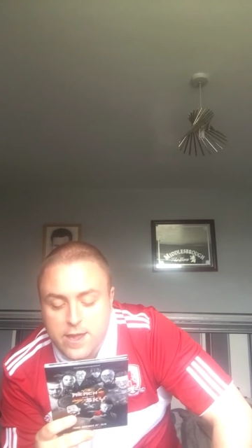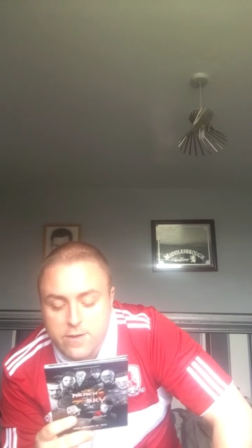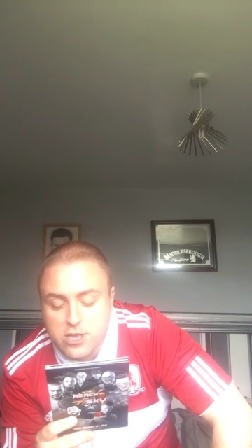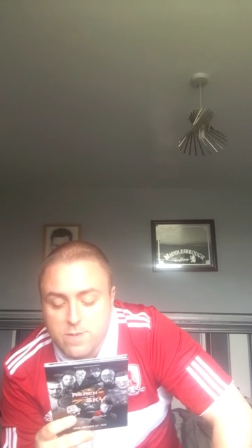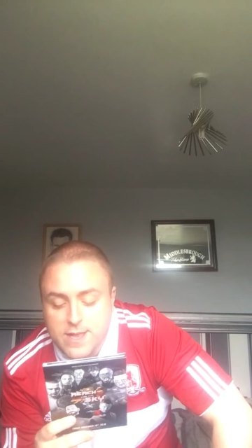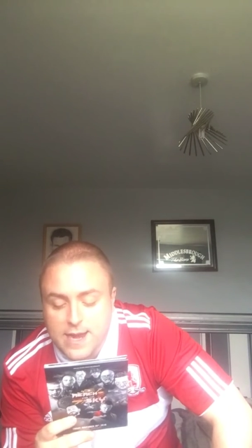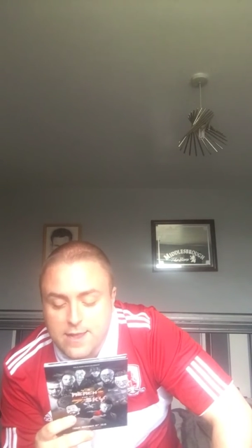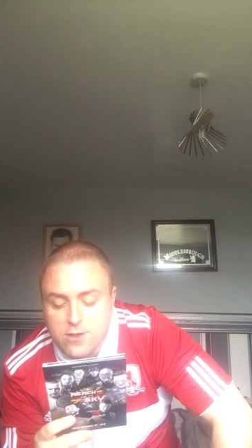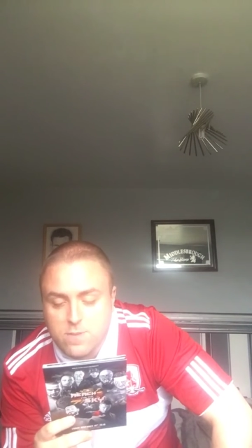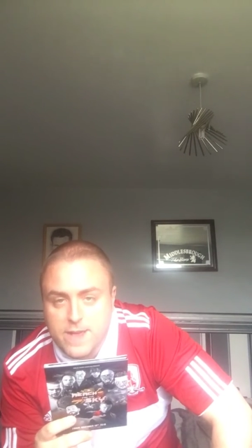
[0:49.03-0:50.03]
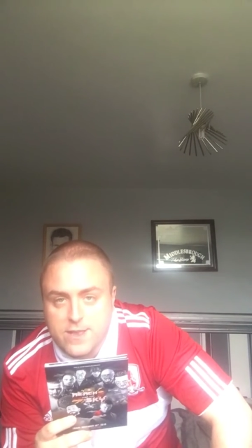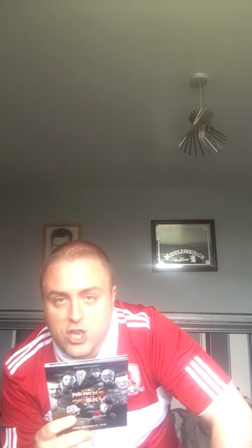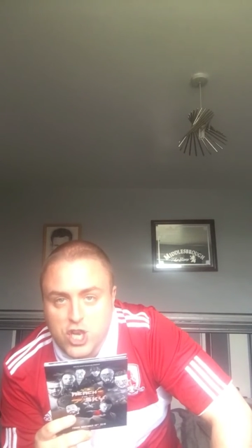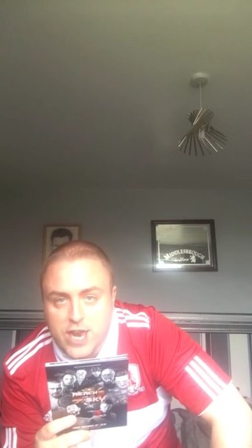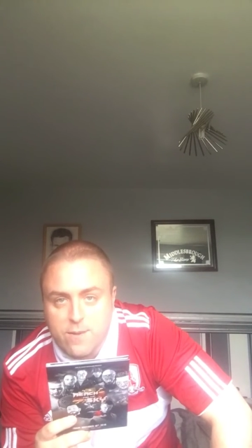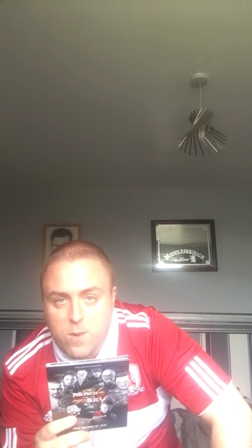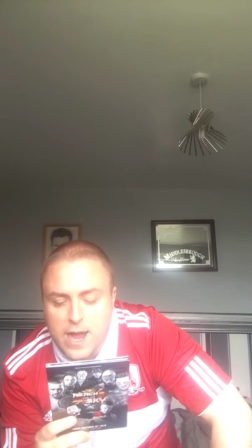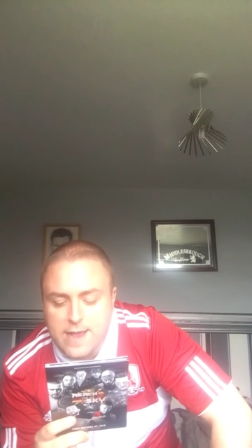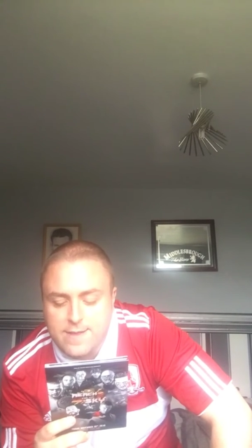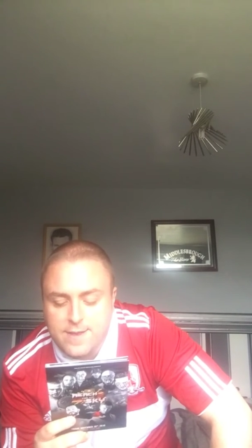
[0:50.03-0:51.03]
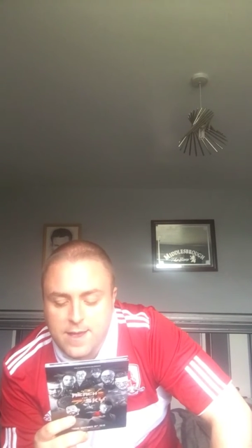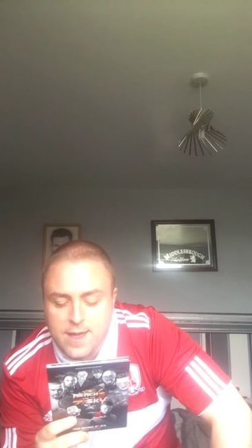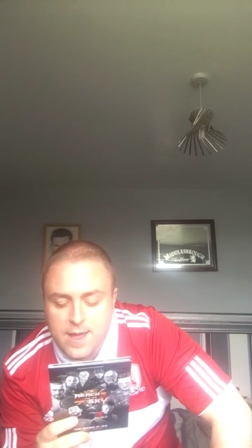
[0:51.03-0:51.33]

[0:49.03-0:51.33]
Christopher Daniels versus Jay White.